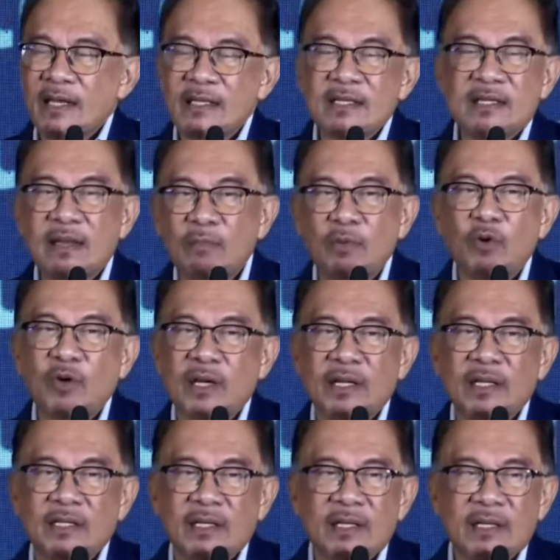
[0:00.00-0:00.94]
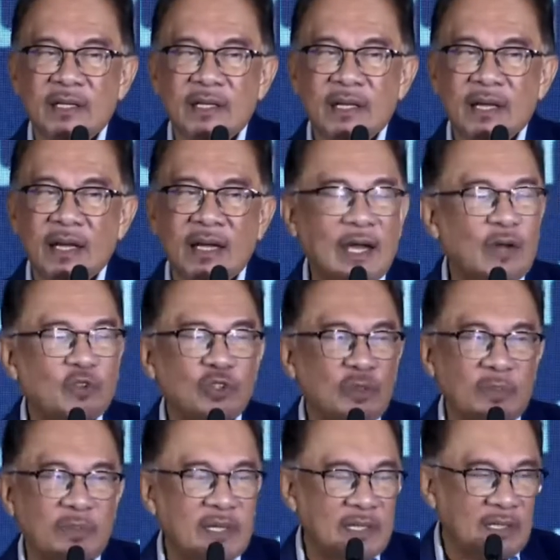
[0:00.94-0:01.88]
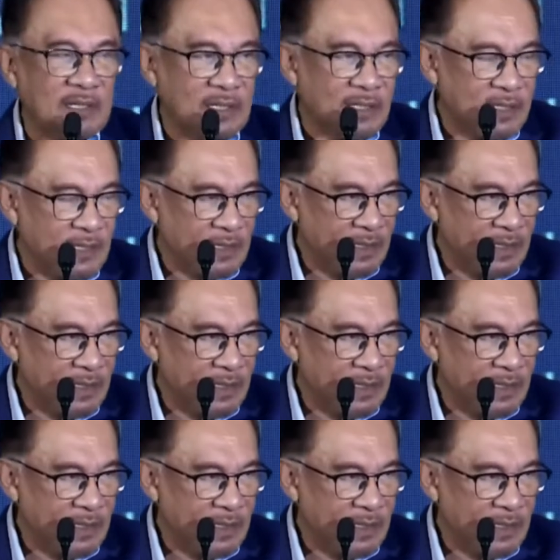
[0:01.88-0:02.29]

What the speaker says: democratic accountability.